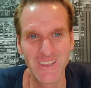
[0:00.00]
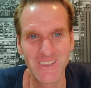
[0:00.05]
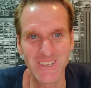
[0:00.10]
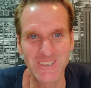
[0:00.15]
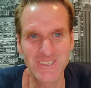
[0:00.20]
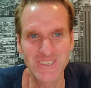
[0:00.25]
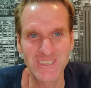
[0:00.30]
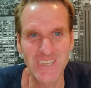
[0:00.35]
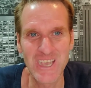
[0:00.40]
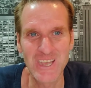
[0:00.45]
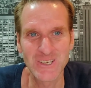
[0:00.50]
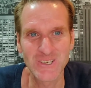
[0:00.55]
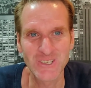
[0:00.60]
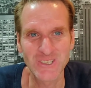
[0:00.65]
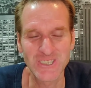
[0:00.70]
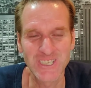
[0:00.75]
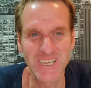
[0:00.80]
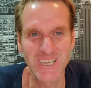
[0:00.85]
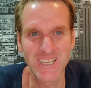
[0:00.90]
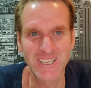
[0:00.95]
It's just
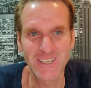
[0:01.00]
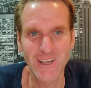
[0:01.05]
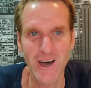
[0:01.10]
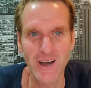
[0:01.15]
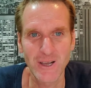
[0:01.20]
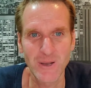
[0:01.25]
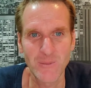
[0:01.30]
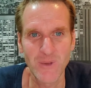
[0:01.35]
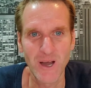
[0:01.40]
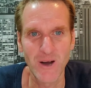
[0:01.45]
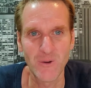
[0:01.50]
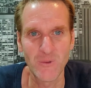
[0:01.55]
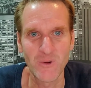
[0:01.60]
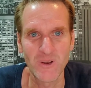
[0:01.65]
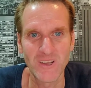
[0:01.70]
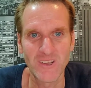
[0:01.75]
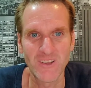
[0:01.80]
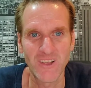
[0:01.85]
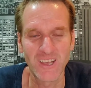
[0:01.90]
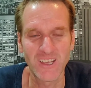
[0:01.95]
interesting to talk about
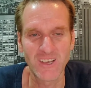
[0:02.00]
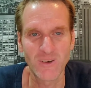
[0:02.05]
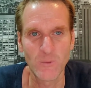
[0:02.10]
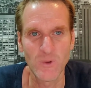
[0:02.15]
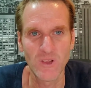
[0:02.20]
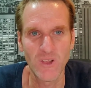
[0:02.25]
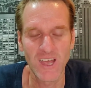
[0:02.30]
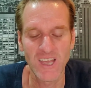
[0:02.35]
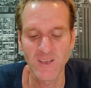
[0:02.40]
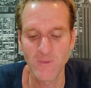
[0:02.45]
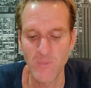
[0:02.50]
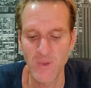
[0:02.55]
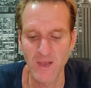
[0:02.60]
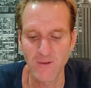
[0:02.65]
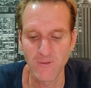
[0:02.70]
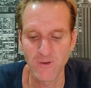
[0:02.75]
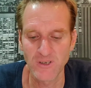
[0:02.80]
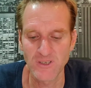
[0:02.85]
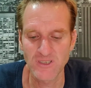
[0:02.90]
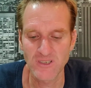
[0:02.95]
when, like, we like
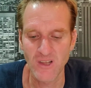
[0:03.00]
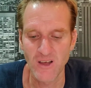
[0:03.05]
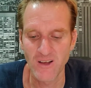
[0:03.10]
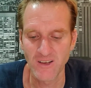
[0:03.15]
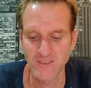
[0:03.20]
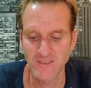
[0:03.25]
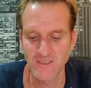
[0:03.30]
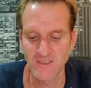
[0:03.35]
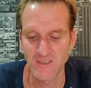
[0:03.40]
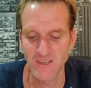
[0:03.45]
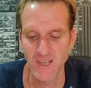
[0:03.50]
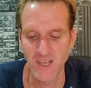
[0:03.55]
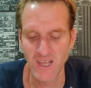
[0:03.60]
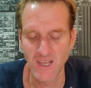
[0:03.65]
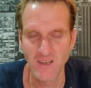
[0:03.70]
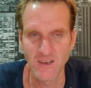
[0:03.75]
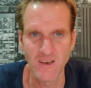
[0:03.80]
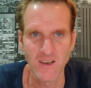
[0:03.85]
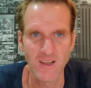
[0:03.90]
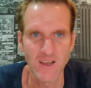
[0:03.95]
beverage stocks
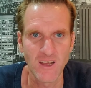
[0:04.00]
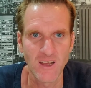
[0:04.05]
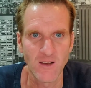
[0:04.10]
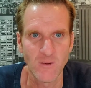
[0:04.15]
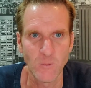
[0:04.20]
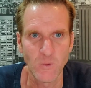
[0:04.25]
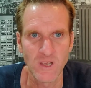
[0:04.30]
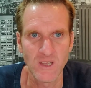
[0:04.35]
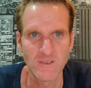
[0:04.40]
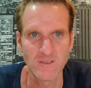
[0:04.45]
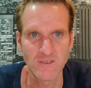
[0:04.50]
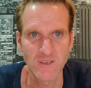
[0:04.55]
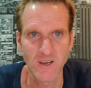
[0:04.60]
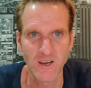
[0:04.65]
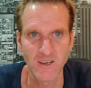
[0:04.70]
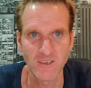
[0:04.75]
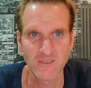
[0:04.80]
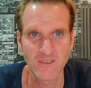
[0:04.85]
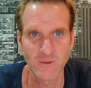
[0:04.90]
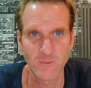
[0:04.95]
and weed
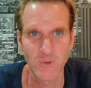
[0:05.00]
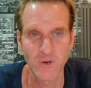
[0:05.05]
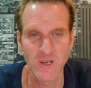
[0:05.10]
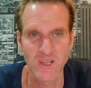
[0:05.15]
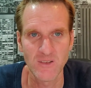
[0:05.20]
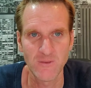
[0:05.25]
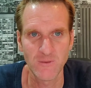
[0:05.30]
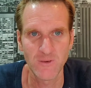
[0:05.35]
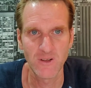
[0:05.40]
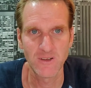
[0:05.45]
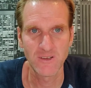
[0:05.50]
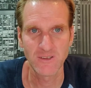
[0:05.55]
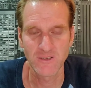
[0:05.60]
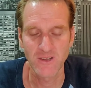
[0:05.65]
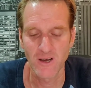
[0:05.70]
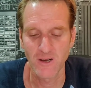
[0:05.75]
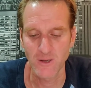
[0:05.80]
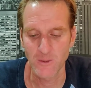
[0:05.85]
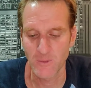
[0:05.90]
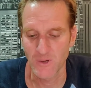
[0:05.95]
stocks. They're pretty fun to
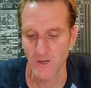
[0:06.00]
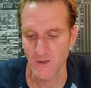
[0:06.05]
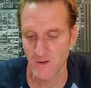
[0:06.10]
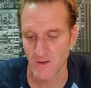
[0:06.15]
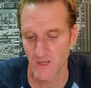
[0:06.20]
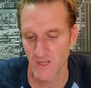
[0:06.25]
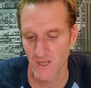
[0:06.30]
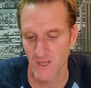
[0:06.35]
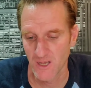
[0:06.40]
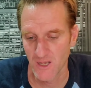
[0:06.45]
talk about.